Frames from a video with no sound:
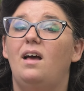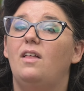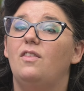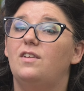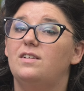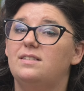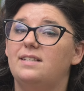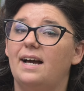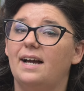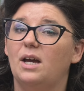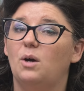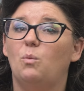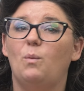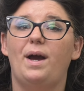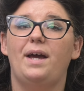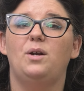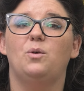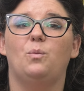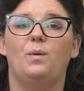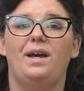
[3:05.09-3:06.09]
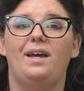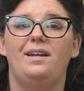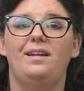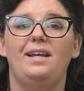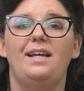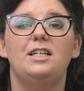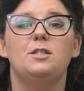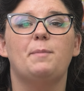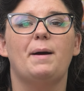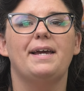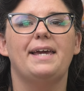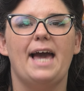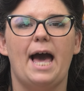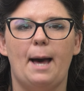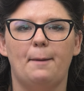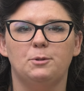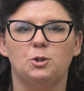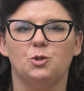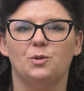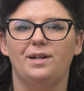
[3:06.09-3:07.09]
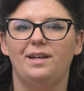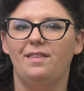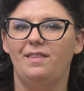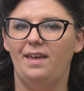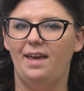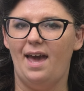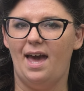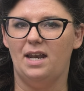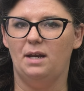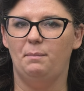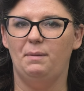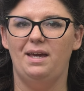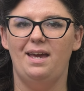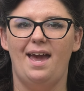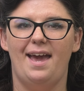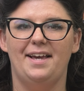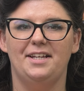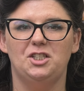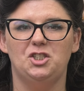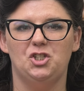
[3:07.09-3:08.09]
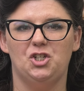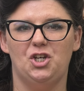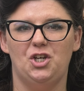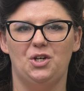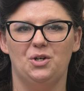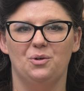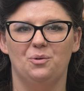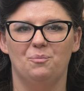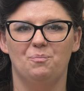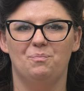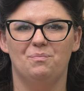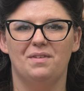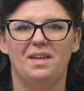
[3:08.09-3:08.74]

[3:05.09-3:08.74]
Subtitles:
The second way to win is by capturing the enemy HQ.